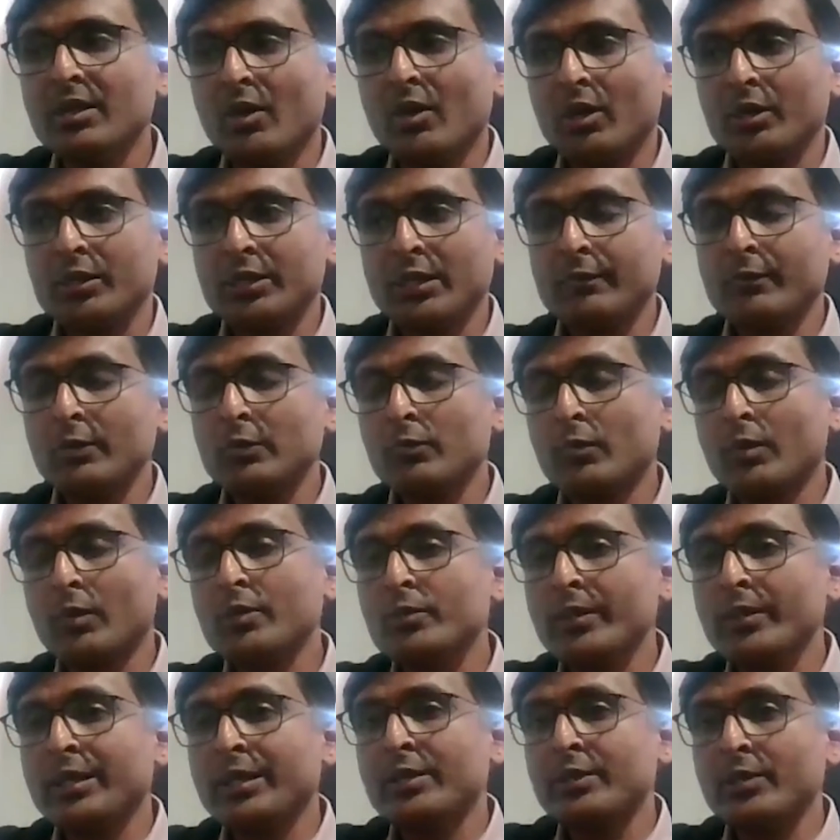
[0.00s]
or they would
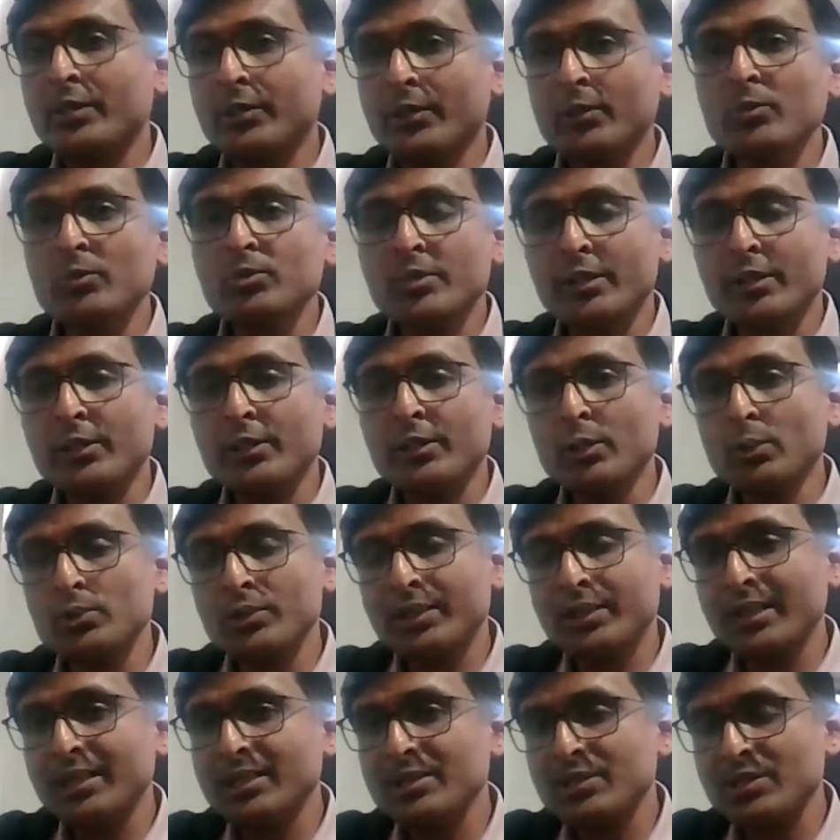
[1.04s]
want to introduce a new
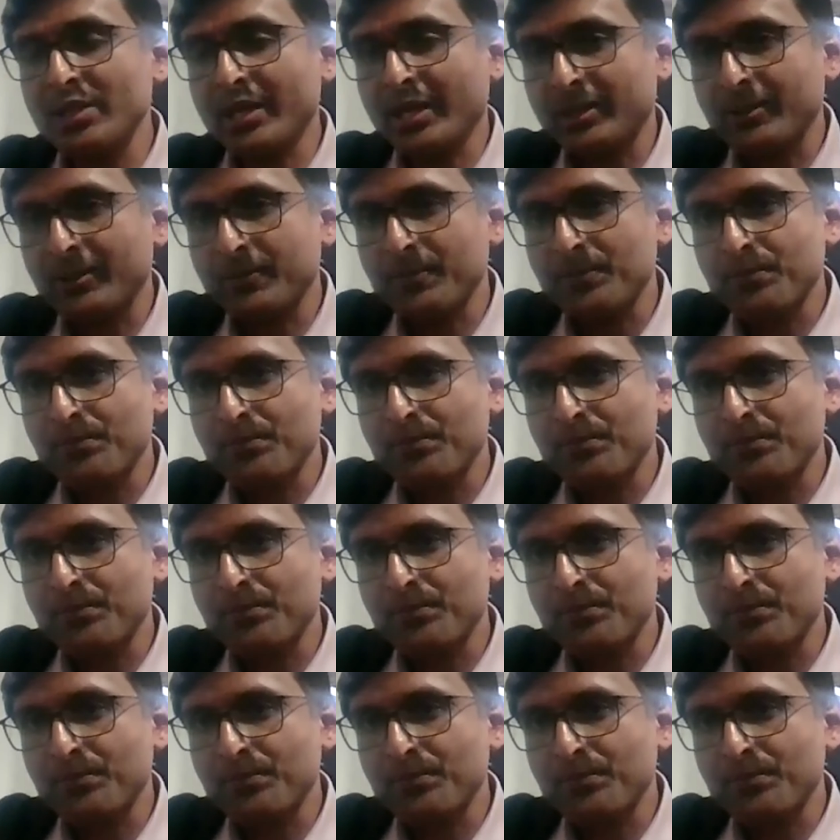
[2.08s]
skill set.